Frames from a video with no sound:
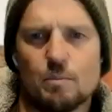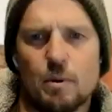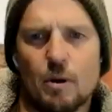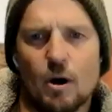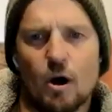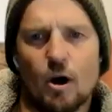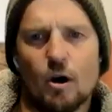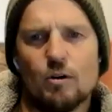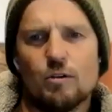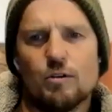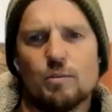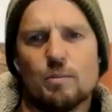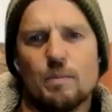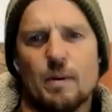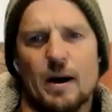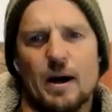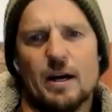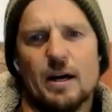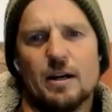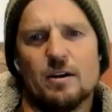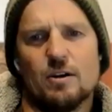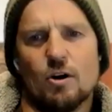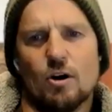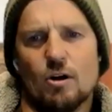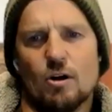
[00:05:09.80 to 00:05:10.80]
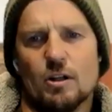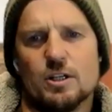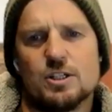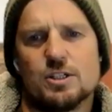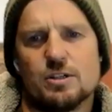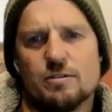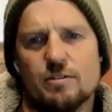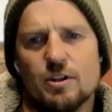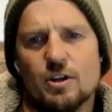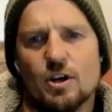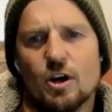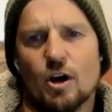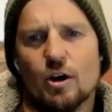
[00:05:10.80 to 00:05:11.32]
of both, but knowledge of
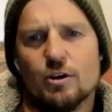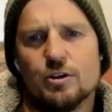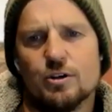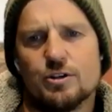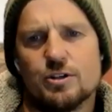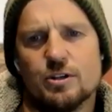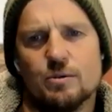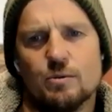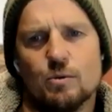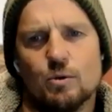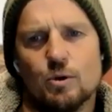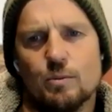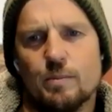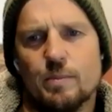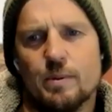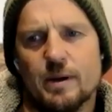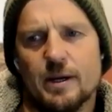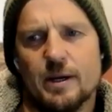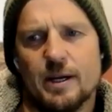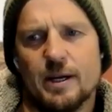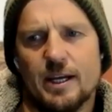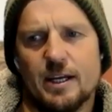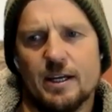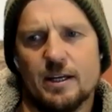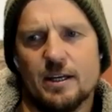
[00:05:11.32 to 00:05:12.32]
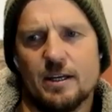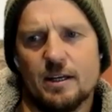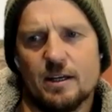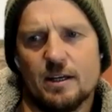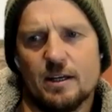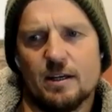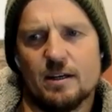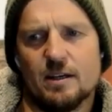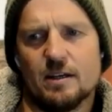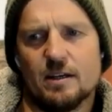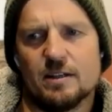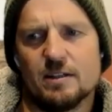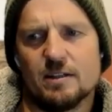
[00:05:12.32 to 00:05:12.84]
the ocean would be
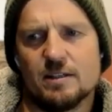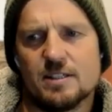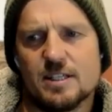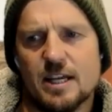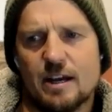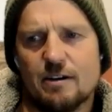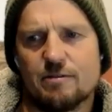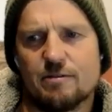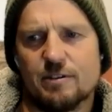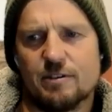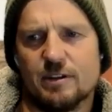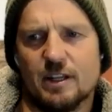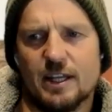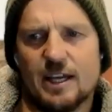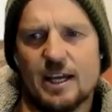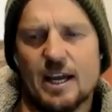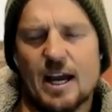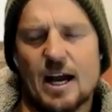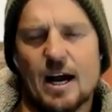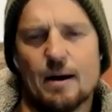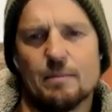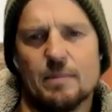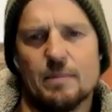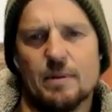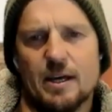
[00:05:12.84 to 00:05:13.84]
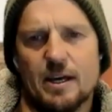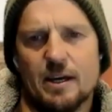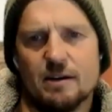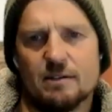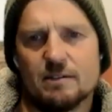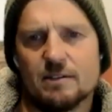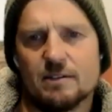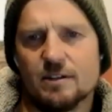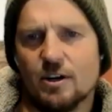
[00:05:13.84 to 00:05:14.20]
definitely up there,